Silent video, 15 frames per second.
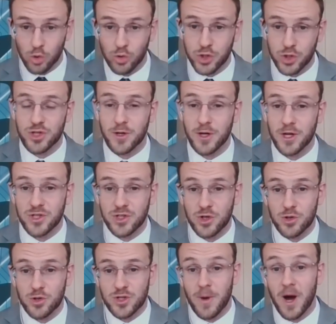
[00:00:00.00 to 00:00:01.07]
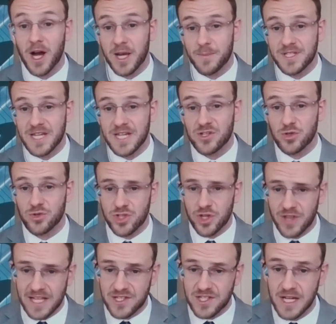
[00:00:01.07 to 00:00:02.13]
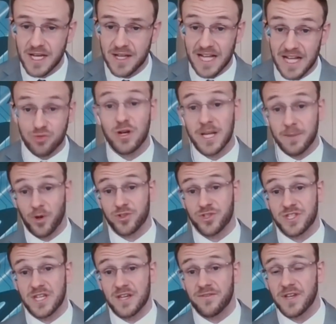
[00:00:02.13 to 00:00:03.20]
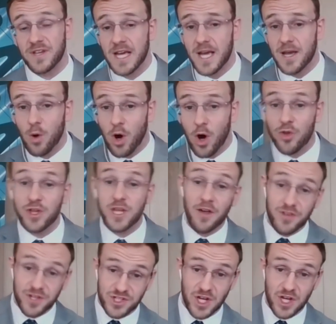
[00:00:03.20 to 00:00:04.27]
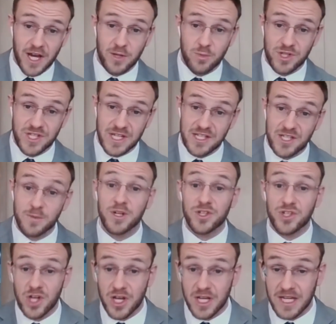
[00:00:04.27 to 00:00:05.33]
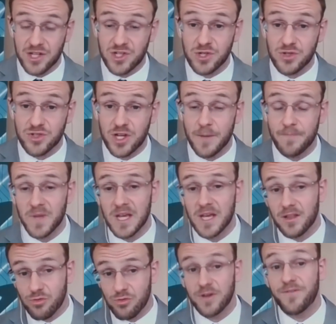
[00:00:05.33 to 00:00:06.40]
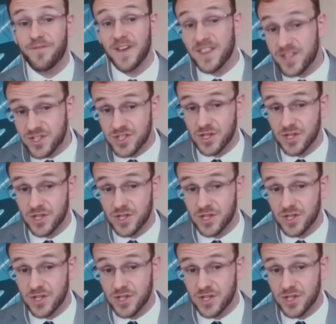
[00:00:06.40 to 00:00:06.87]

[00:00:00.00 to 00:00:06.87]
due to, to, to market potential. So that's, that's really positive. On the other side, we're seeing some concerning issues that three fifths